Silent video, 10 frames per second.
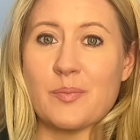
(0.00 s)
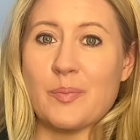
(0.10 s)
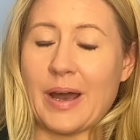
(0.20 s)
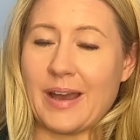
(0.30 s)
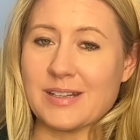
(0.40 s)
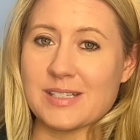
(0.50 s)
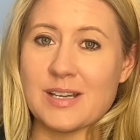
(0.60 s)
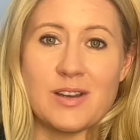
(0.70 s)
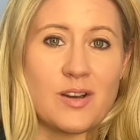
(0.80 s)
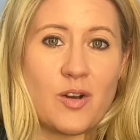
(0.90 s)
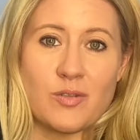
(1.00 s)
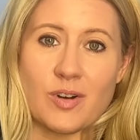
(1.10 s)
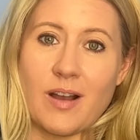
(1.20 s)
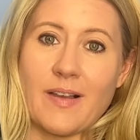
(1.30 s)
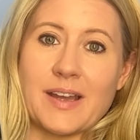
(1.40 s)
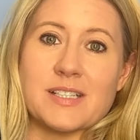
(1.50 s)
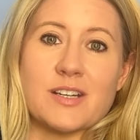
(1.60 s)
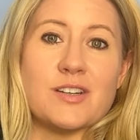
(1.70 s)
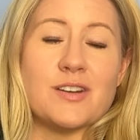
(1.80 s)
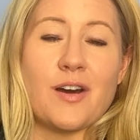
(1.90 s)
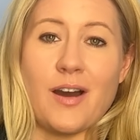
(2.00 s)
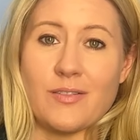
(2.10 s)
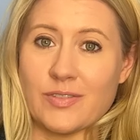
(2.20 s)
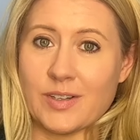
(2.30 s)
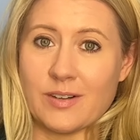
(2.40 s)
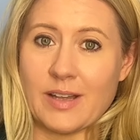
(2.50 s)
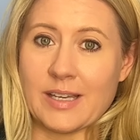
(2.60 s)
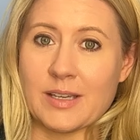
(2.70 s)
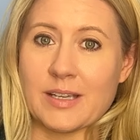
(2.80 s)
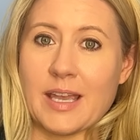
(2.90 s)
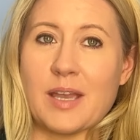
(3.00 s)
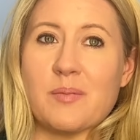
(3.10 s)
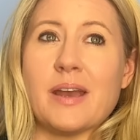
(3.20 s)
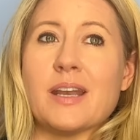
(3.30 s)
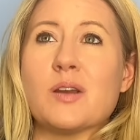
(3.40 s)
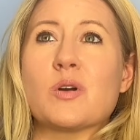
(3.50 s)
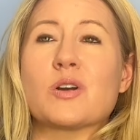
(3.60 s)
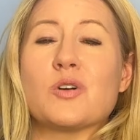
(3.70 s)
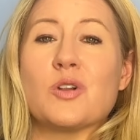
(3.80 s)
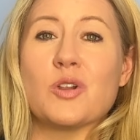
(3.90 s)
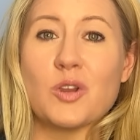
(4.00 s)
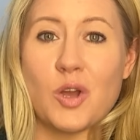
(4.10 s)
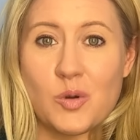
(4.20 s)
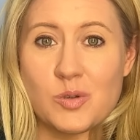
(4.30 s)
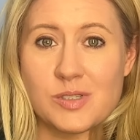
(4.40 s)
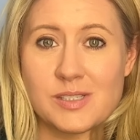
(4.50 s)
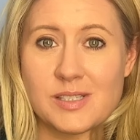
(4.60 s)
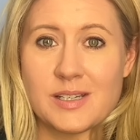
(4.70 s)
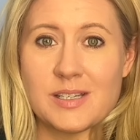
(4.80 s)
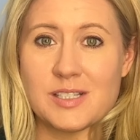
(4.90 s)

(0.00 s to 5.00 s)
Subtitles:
But overall, I did not feel like it came anywhere close